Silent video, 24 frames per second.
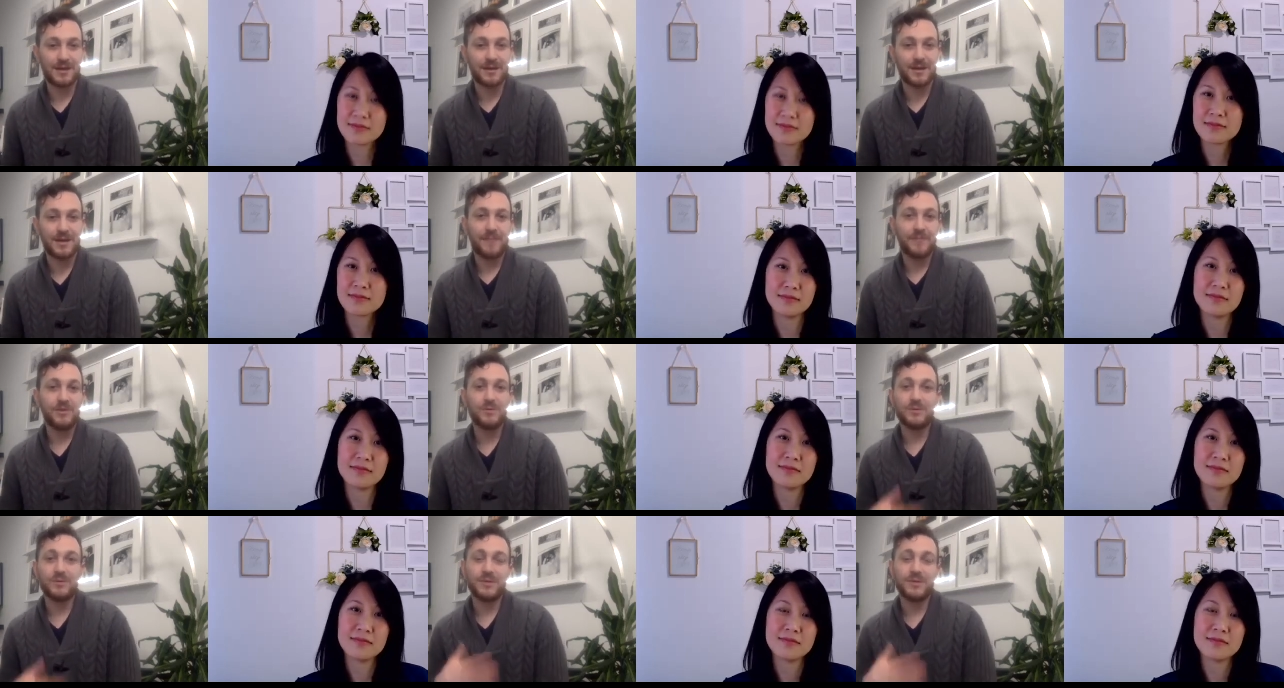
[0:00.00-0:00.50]
Speaker 1: You
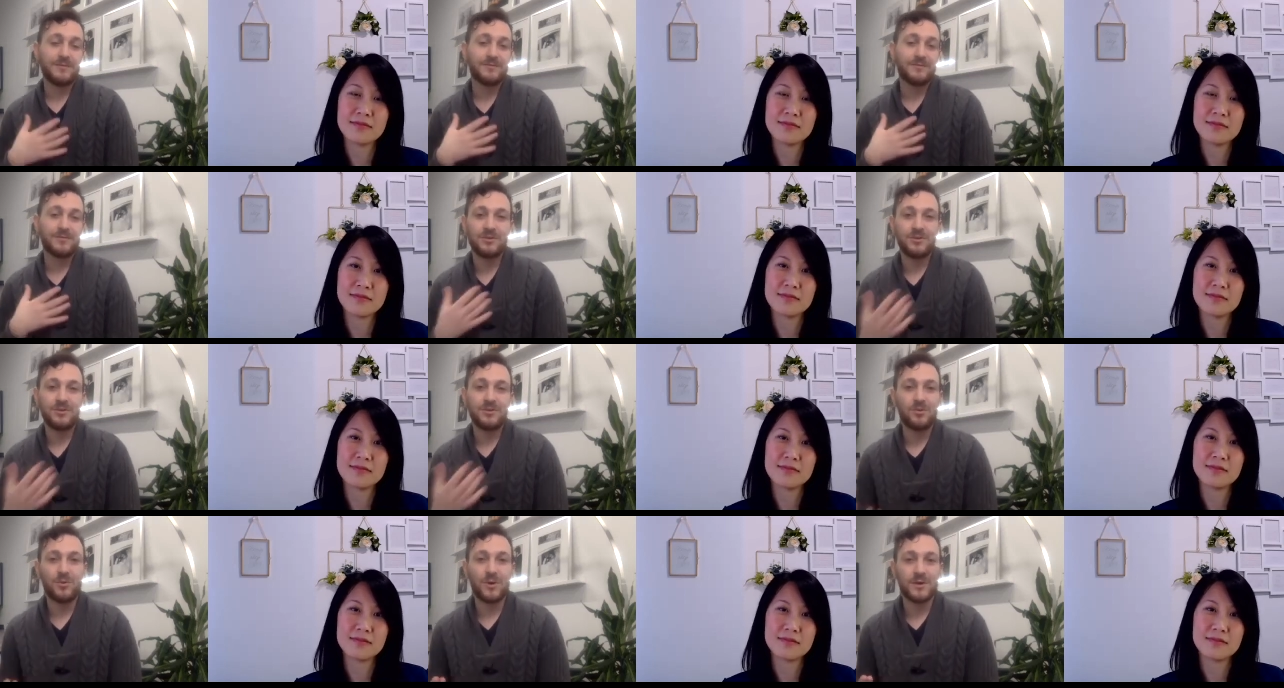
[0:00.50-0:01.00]
really have to
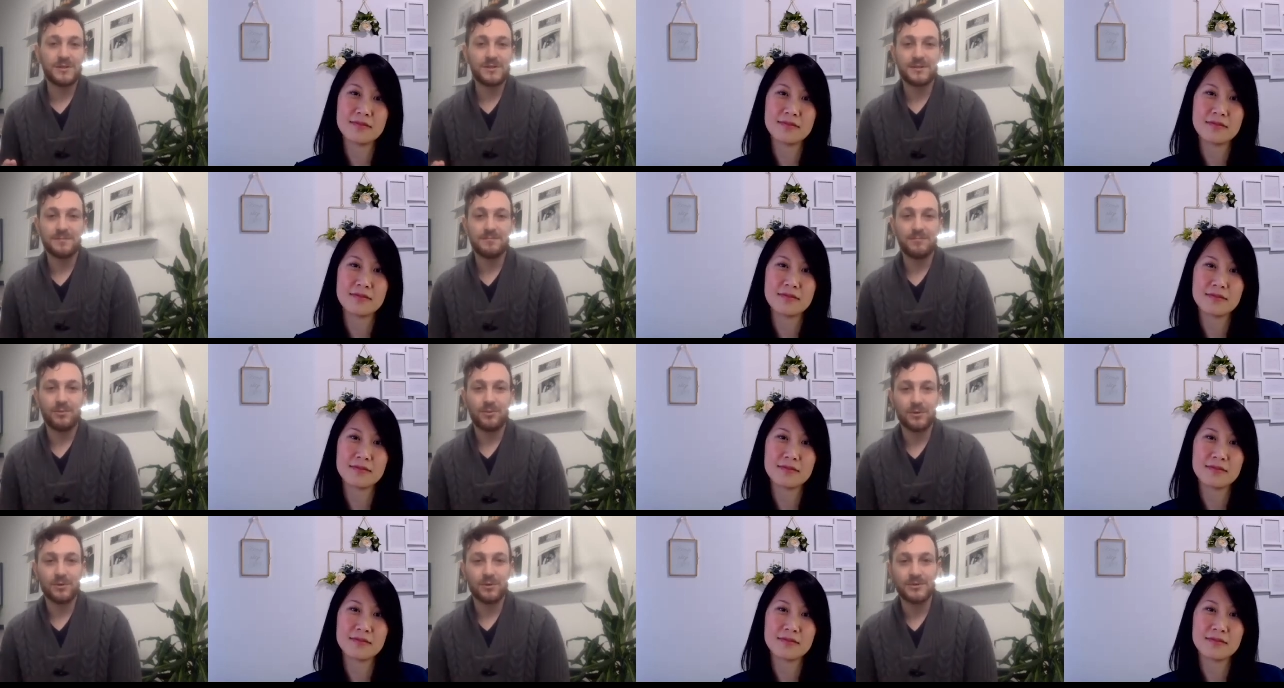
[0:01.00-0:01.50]
know what's
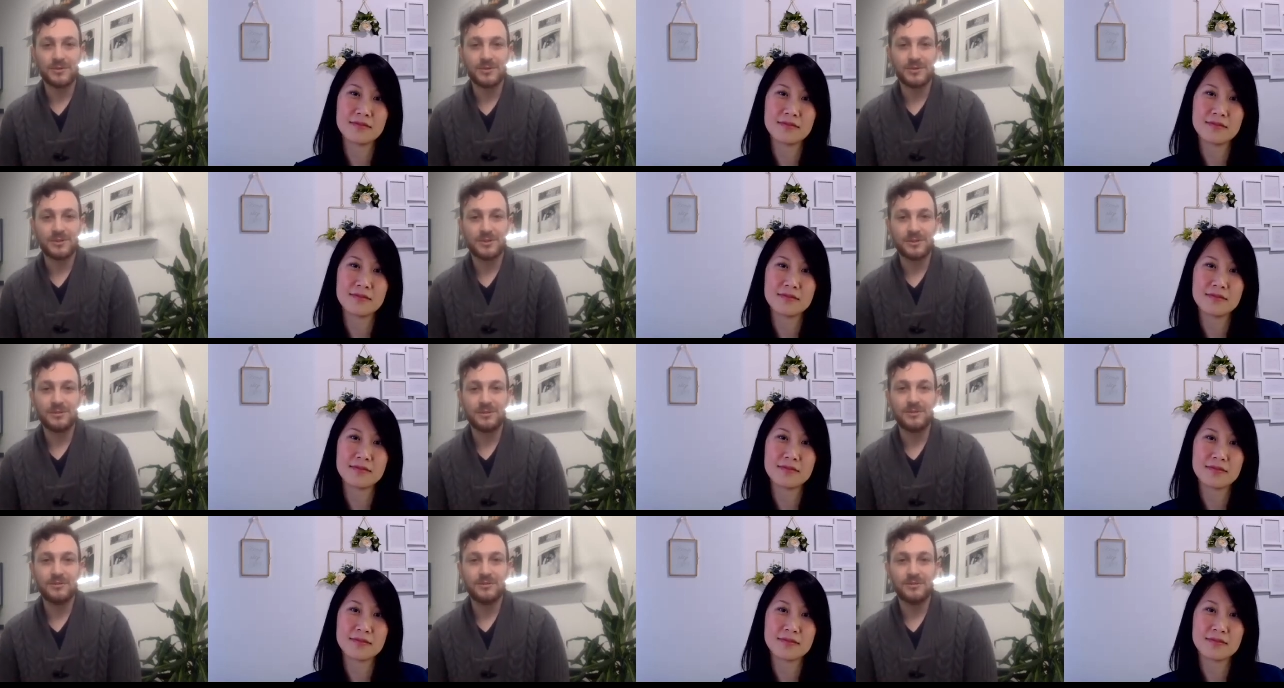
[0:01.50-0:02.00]
important to
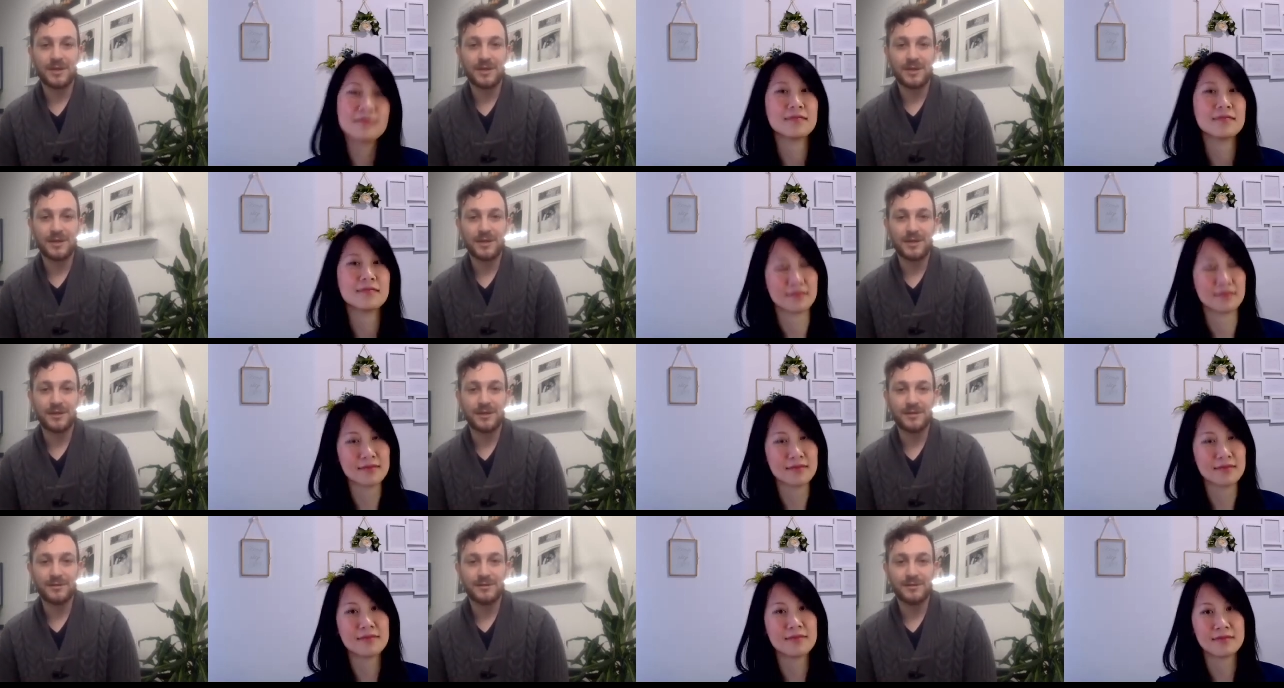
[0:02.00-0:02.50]
you.
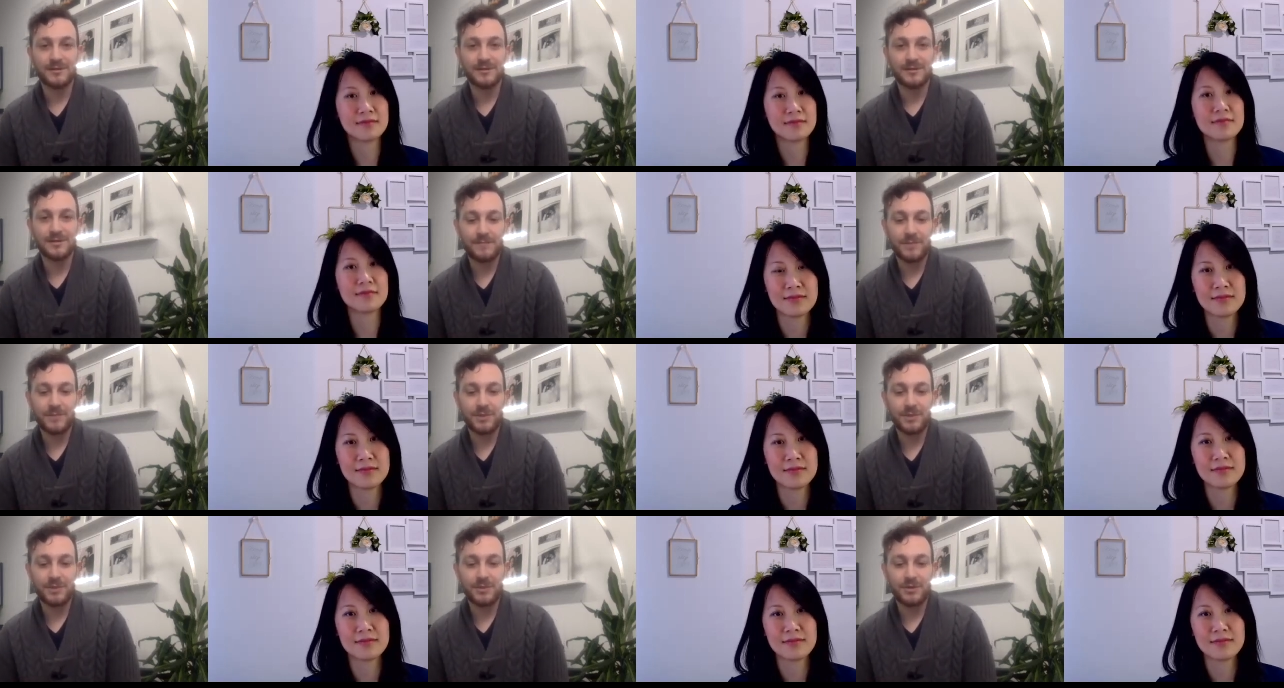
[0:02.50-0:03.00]
And,
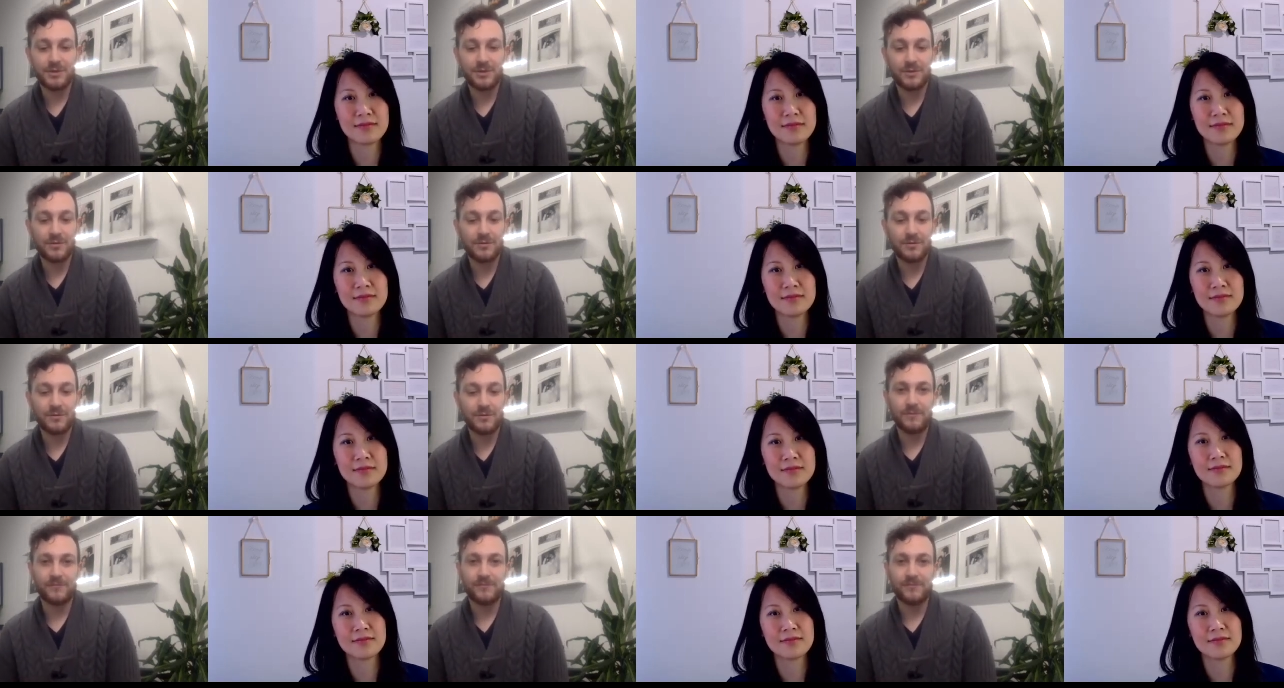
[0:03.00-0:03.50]
you know, for